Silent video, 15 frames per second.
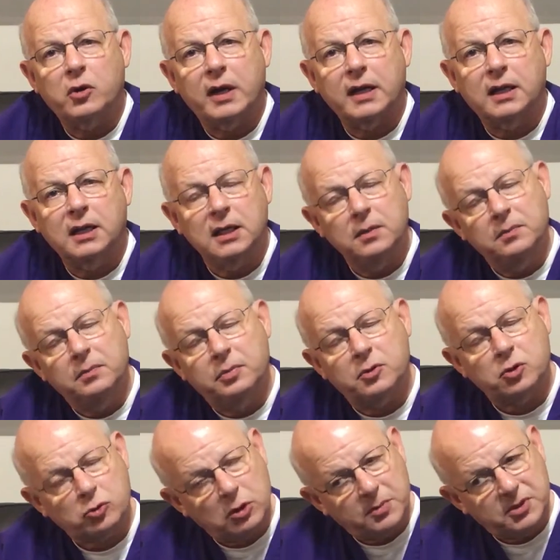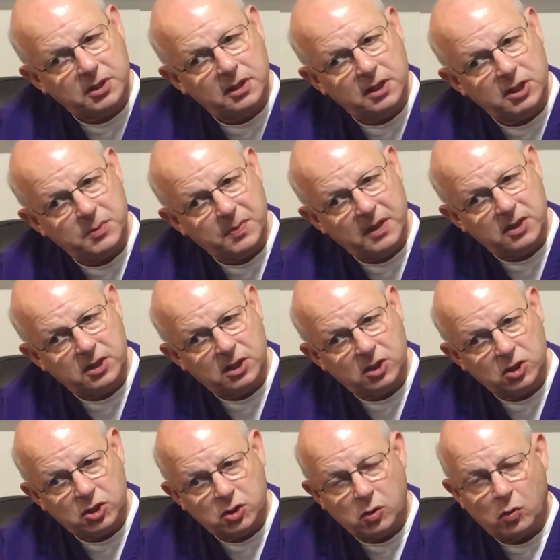try to keep prescription
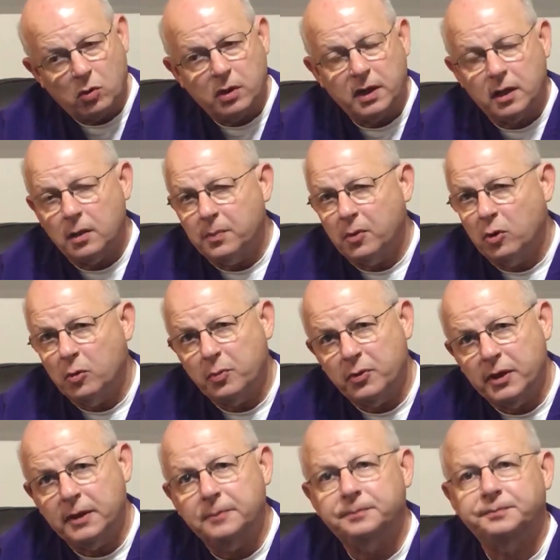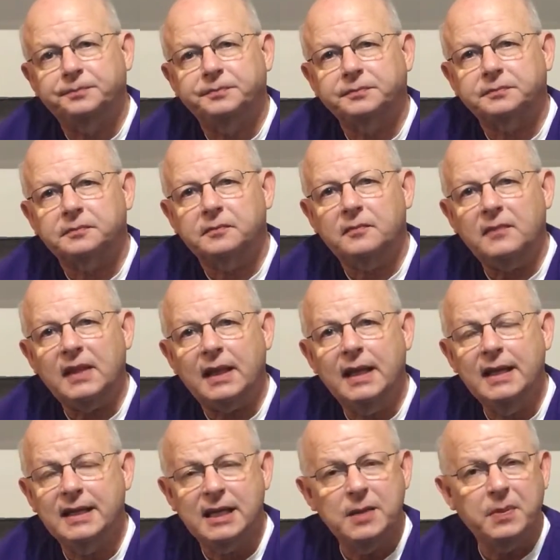dispensing short and appropriate
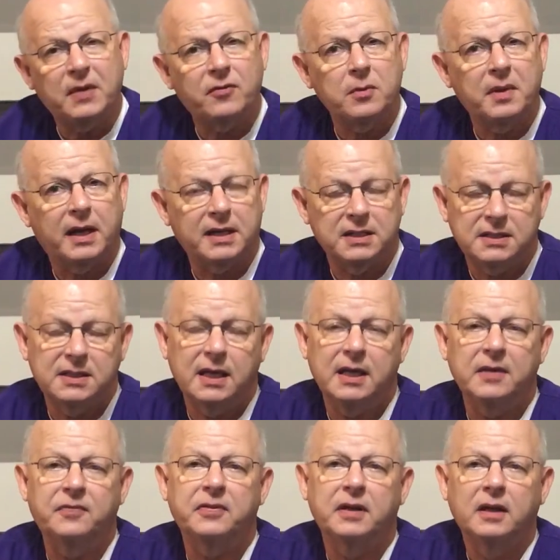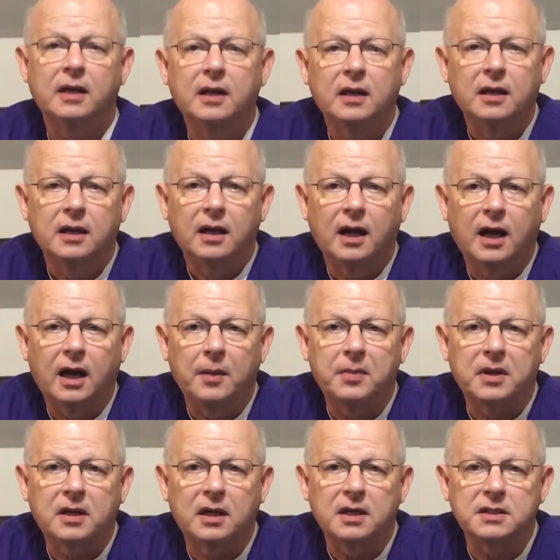and keep everybody safe
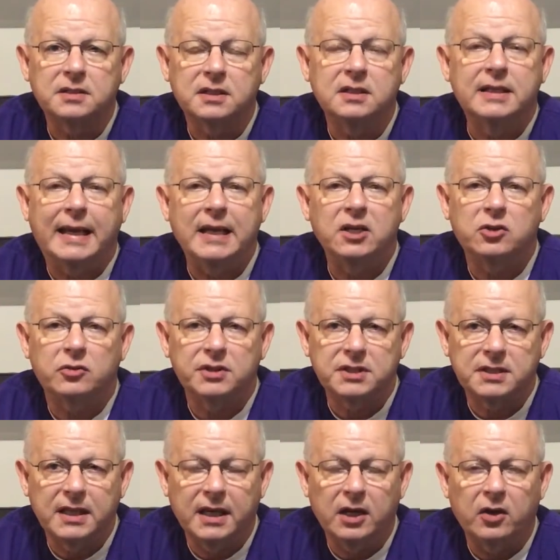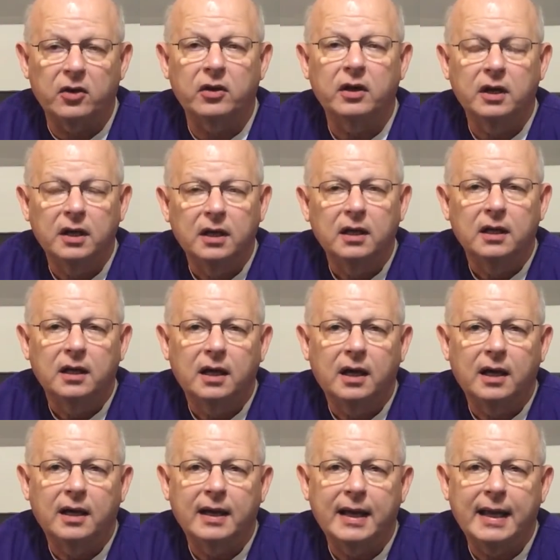because the danger is there,
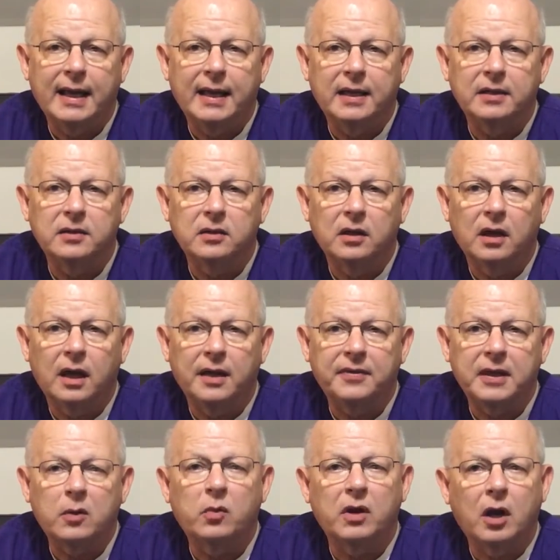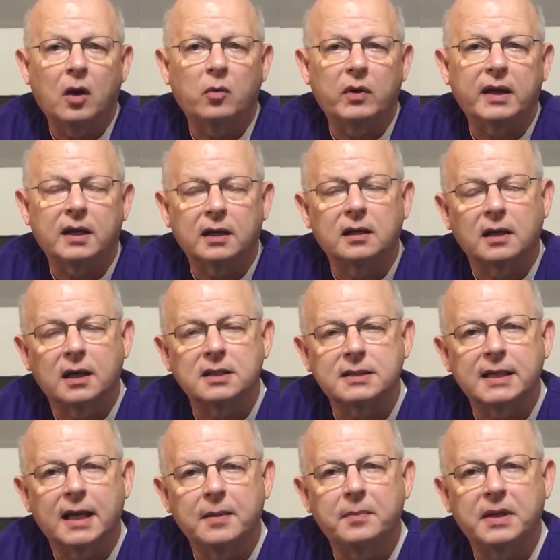and I think we all recognize
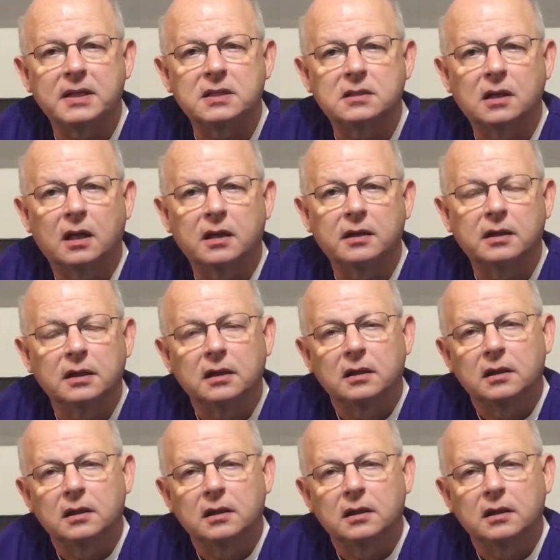that based on